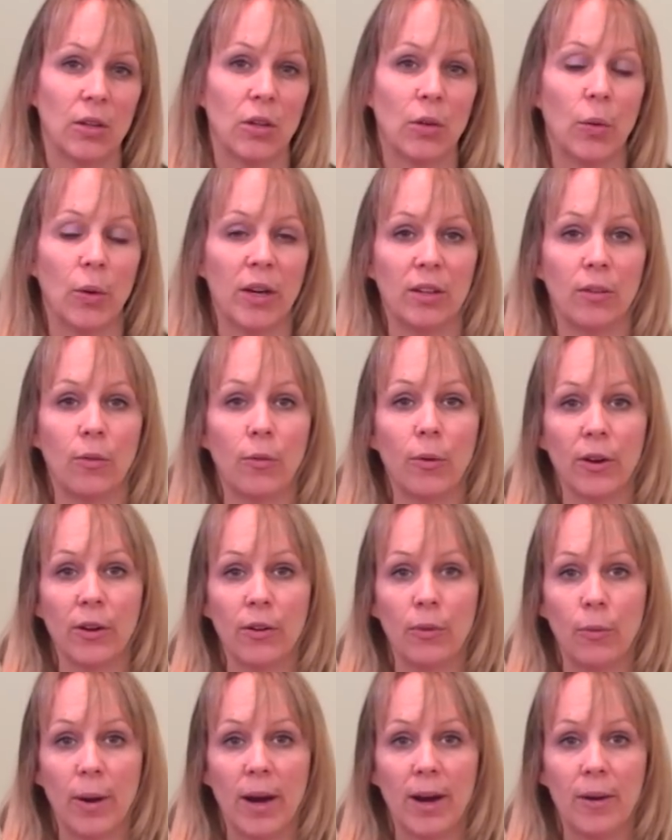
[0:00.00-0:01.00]
going to
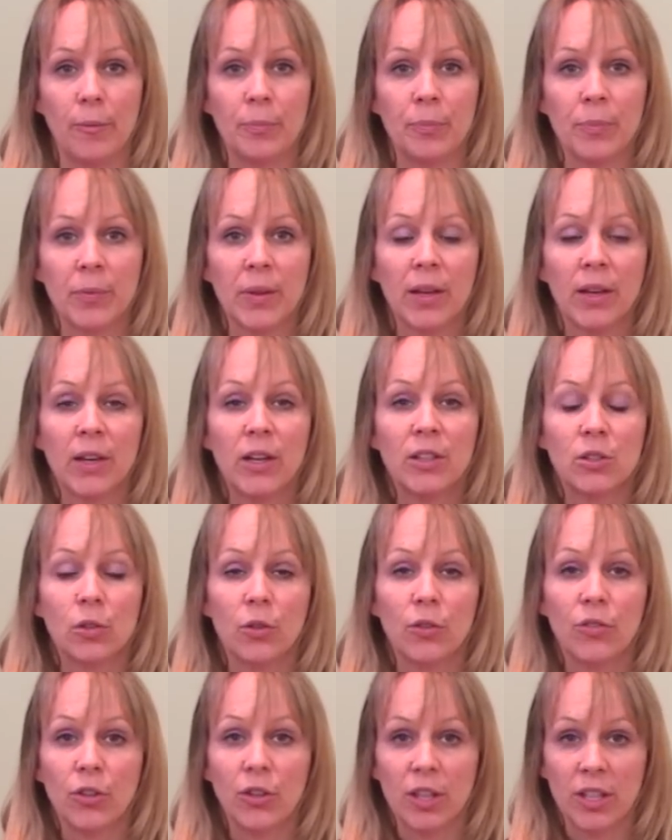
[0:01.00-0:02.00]
work well. So if you're